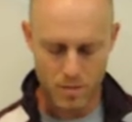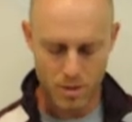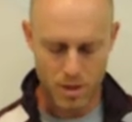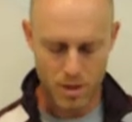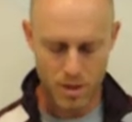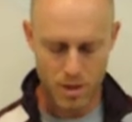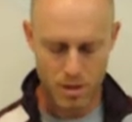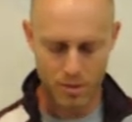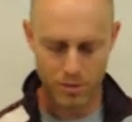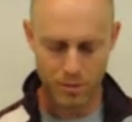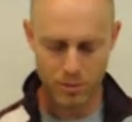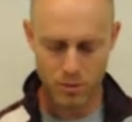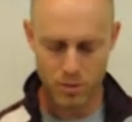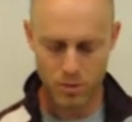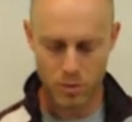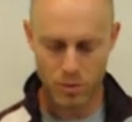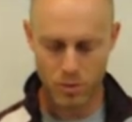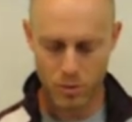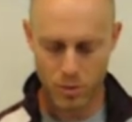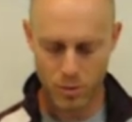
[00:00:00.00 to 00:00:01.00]

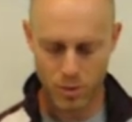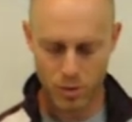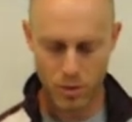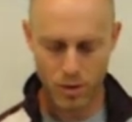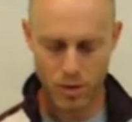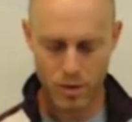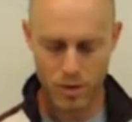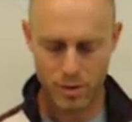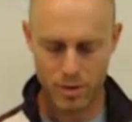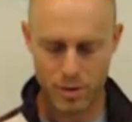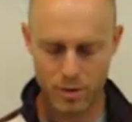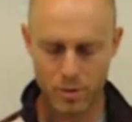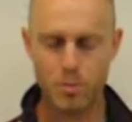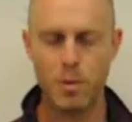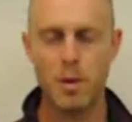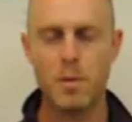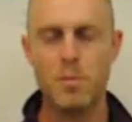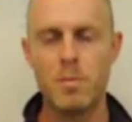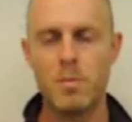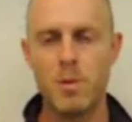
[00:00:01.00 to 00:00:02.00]
There'll
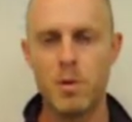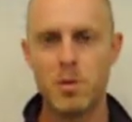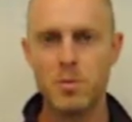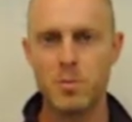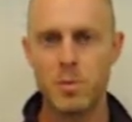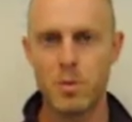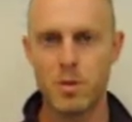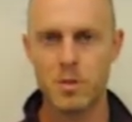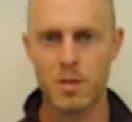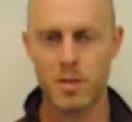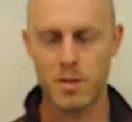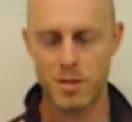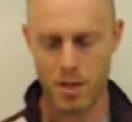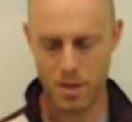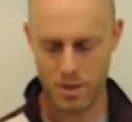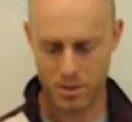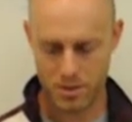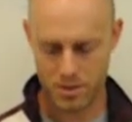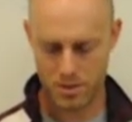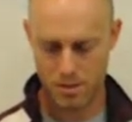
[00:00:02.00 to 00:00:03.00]
probably be bonus points on
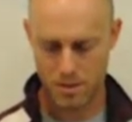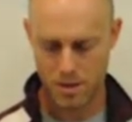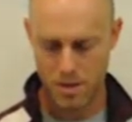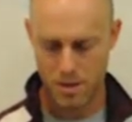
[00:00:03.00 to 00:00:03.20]
tests,